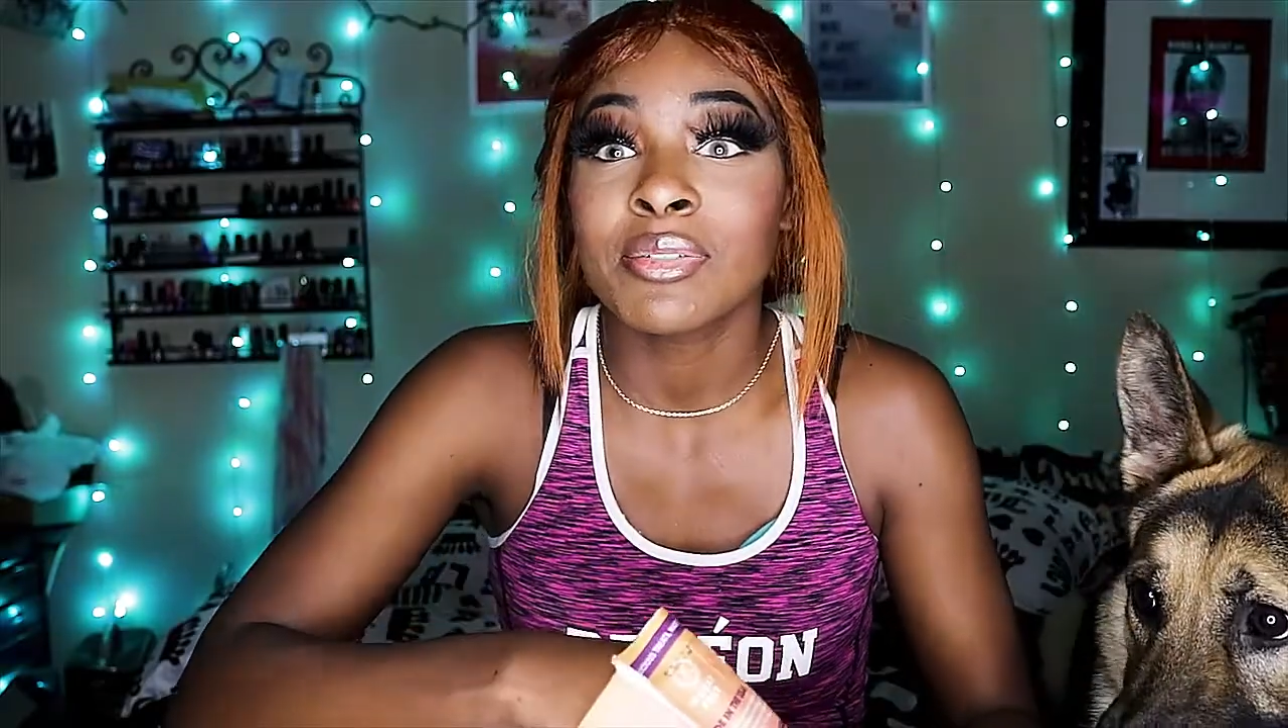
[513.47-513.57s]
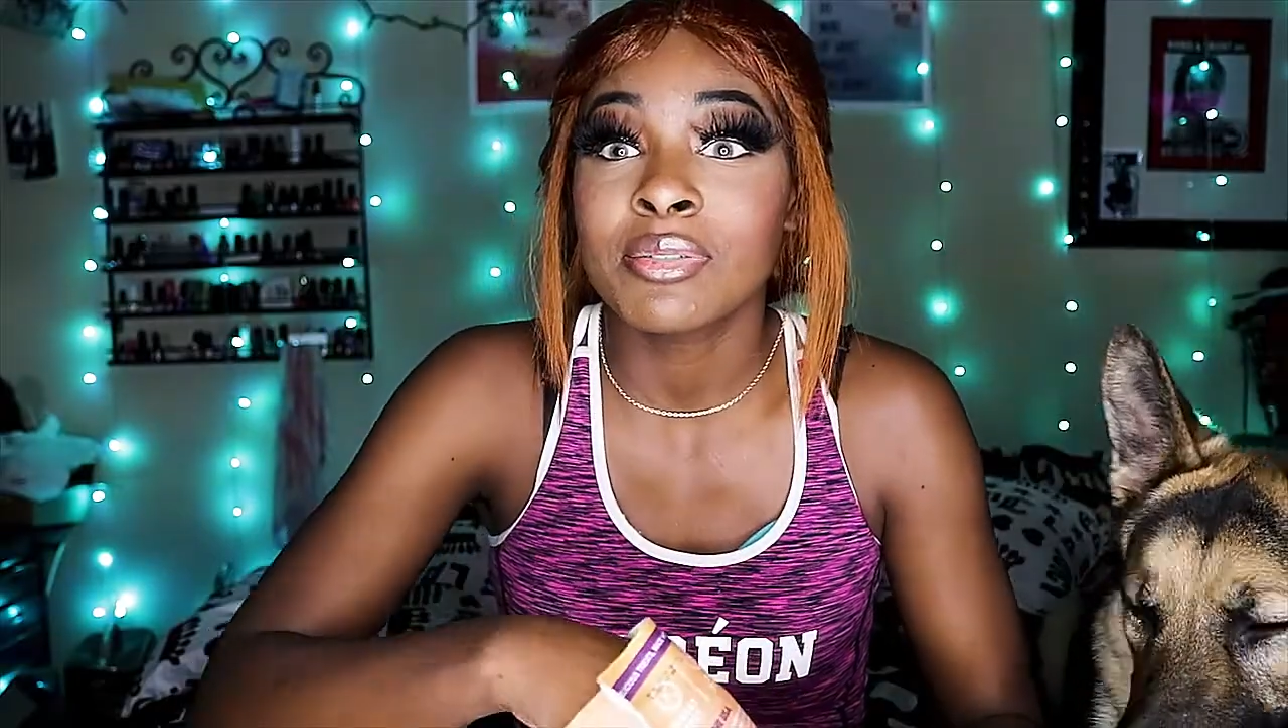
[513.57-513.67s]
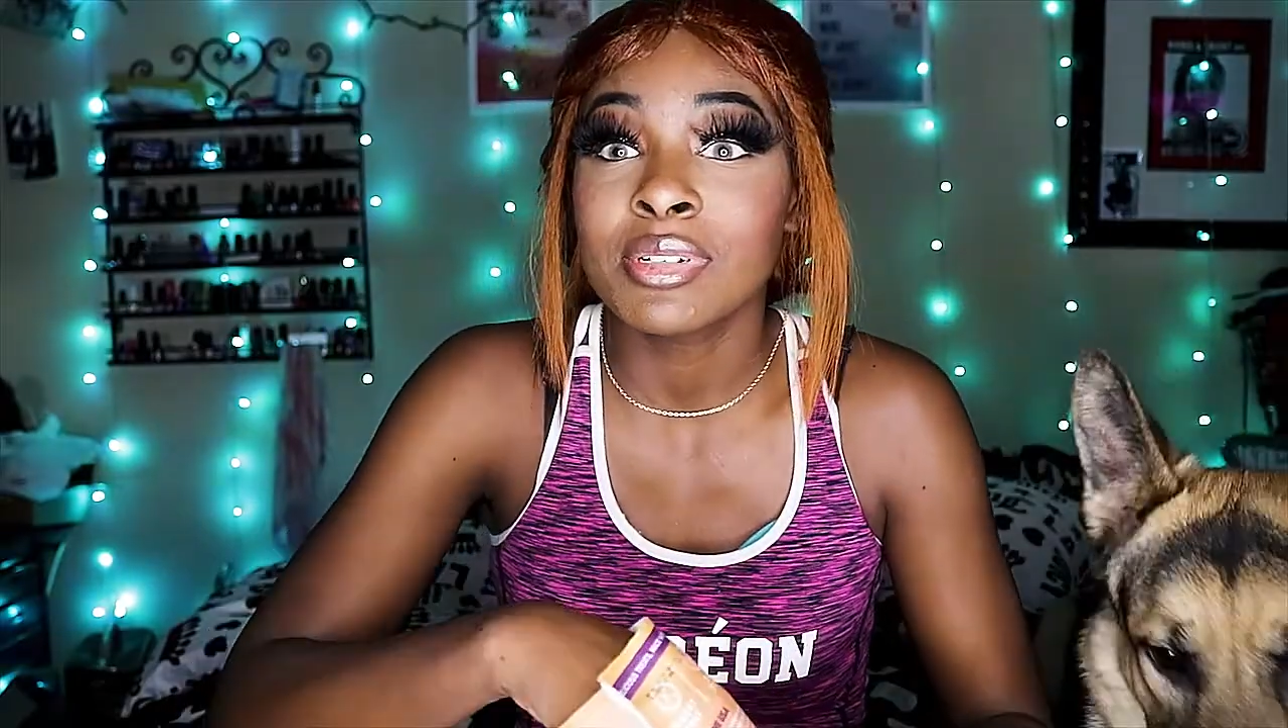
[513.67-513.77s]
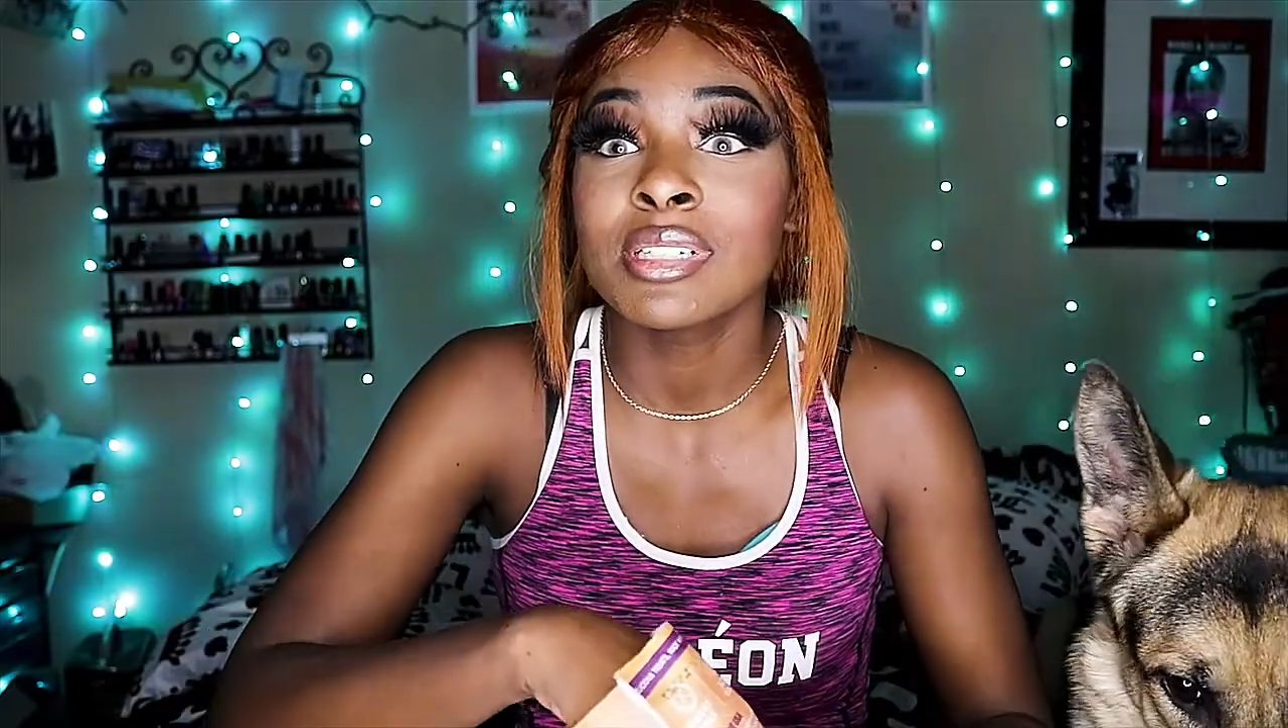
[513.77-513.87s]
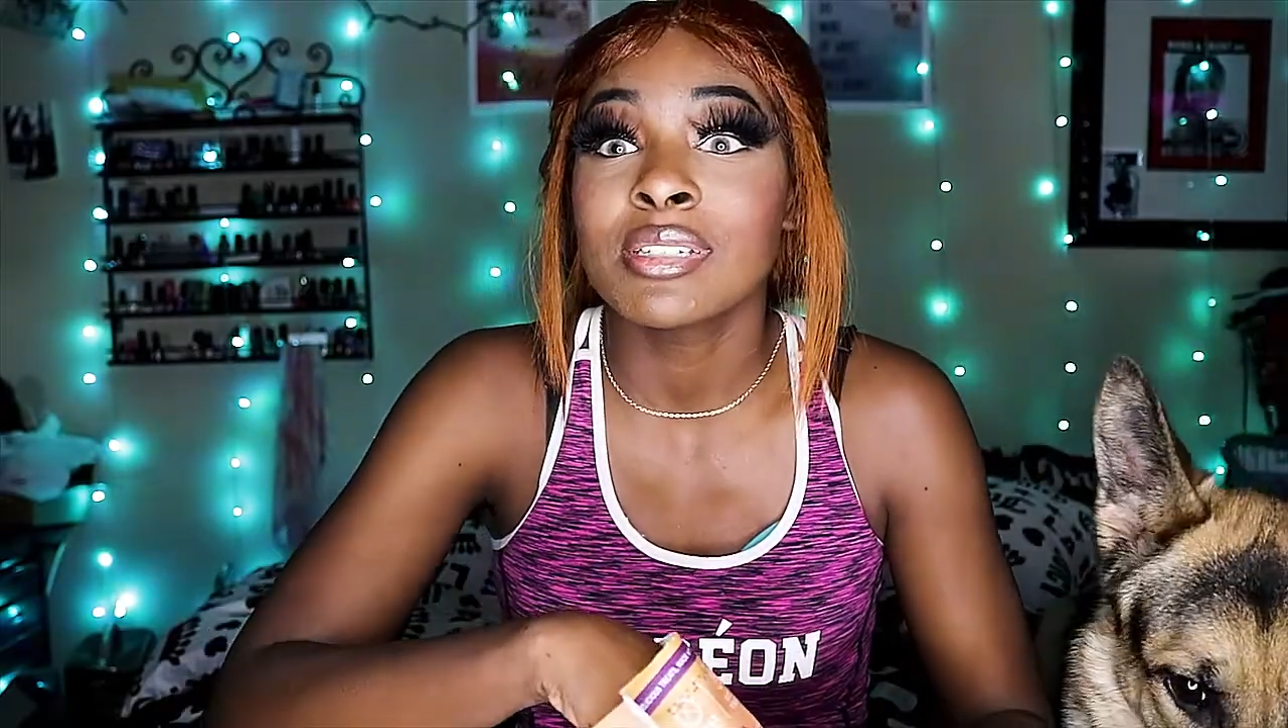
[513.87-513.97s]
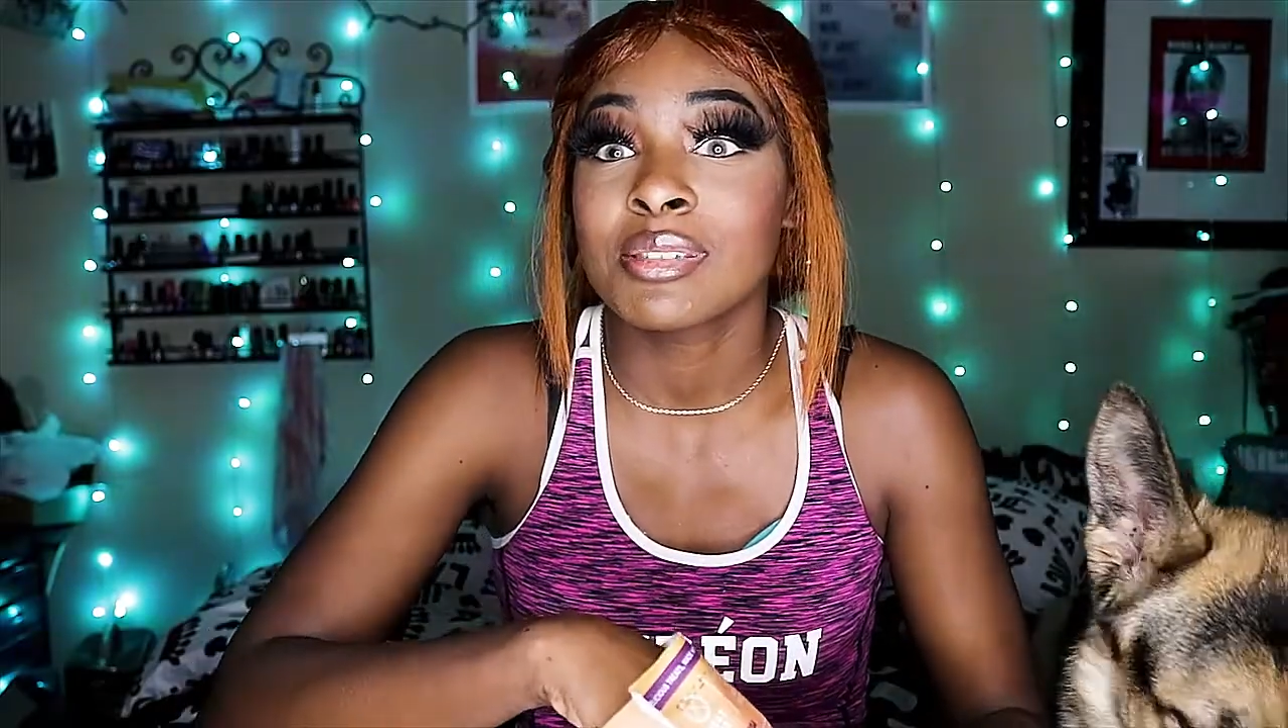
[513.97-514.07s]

really